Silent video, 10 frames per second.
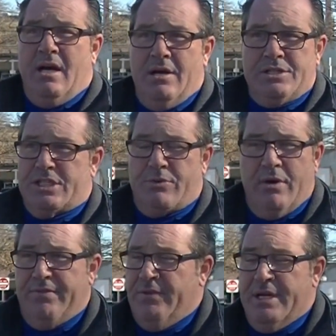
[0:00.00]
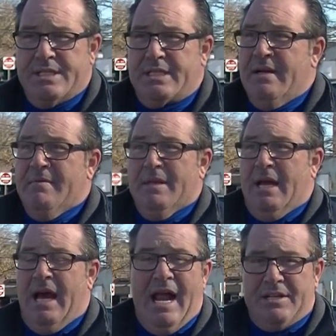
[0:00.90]
$8 a square foot is
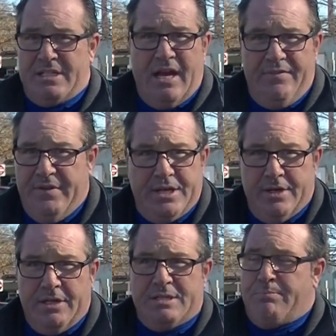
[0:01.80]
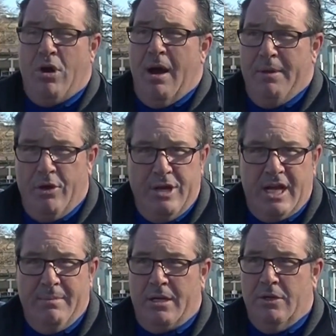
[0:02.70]
an outside figure. It's probably going to
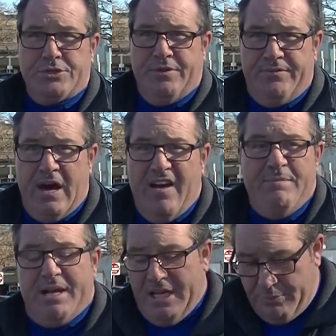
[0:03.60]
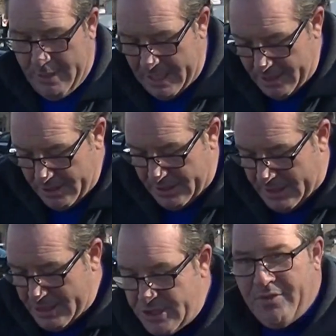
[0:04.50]
come in closer to $5 because we can.
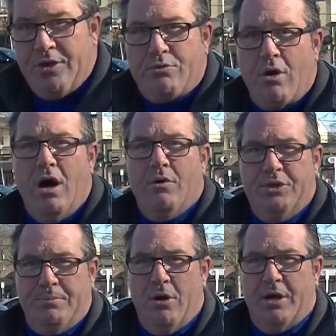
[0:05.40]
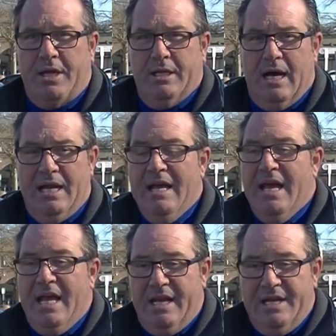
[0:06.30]
There's nothing wrong with the parking lot.
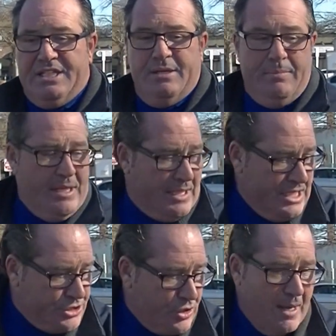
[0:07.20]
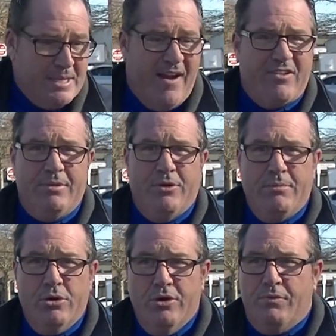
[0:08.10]
It needs to be. These stripes have to be
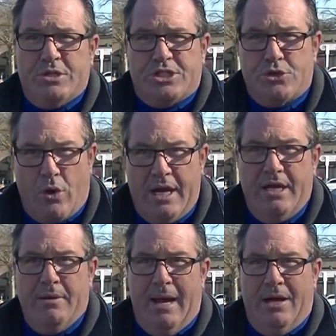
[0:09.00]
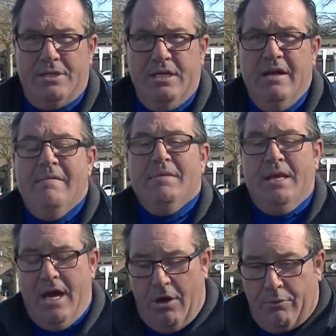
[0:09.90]
removed, which is grinding them out,
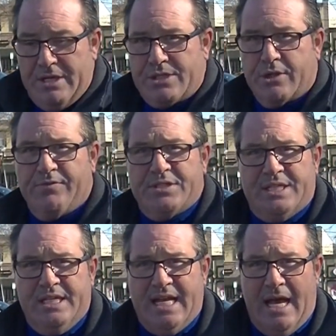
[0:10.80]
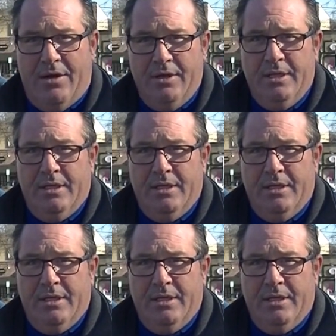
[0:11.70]
a resurfacing down,